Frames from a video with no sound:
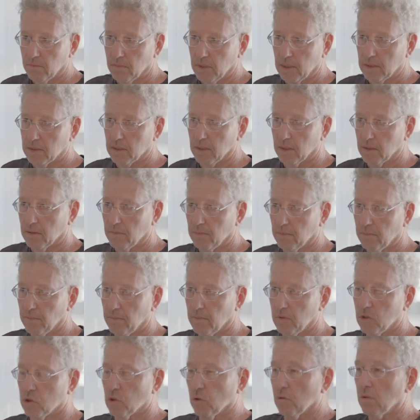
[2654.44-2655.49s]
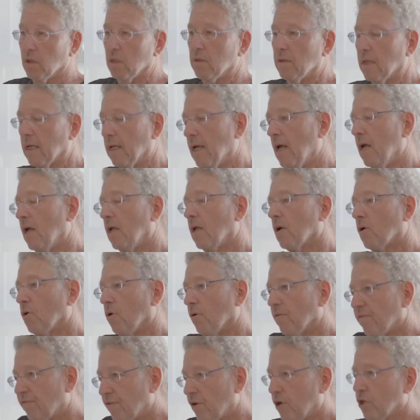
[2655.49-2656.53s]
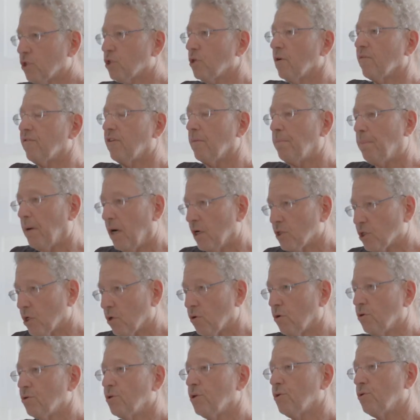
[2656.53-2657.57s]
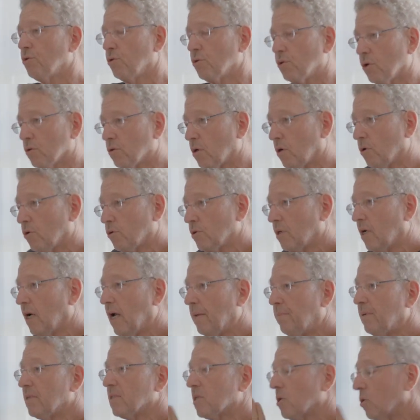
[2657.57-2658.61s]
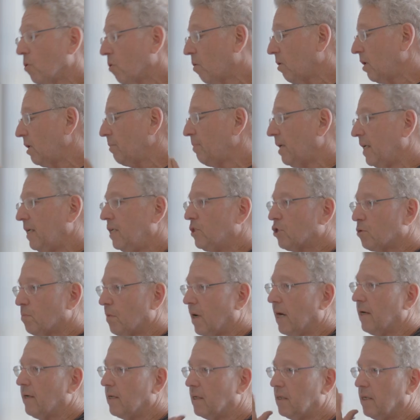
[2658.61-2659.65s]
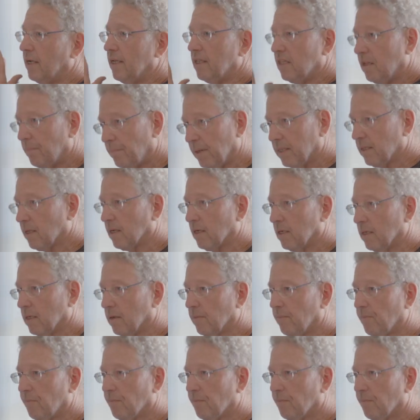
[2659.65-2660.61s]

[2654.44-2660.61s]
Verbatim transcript: That's it. So the conversion of the partial order to a total order happens locally by each miner independently.